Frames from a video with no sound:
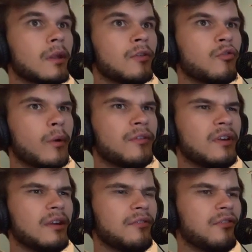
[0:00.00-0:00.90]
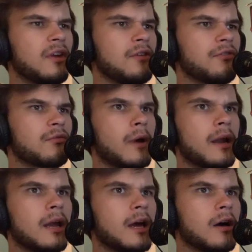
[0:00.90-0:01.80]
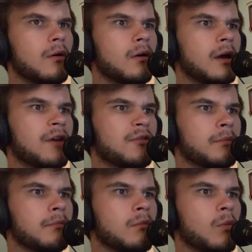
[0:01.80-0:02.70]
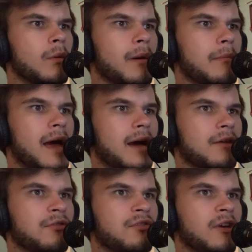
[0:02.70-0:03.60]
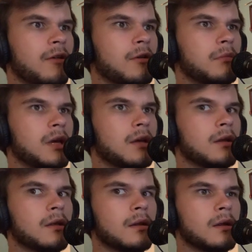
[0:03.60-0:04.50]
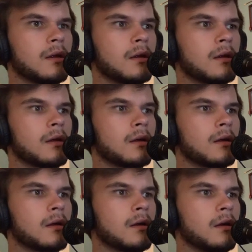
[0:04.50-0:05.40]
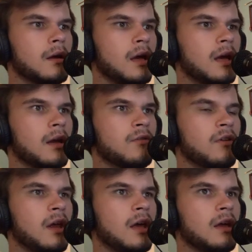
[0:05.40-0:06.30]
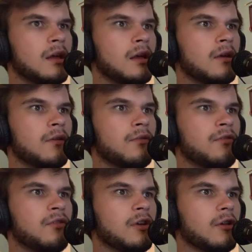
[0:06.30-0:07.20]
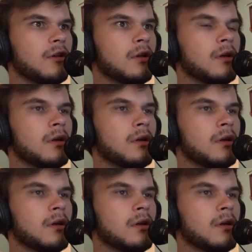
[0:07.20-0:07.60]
26 right now, as what my Mac is telling me. And today is still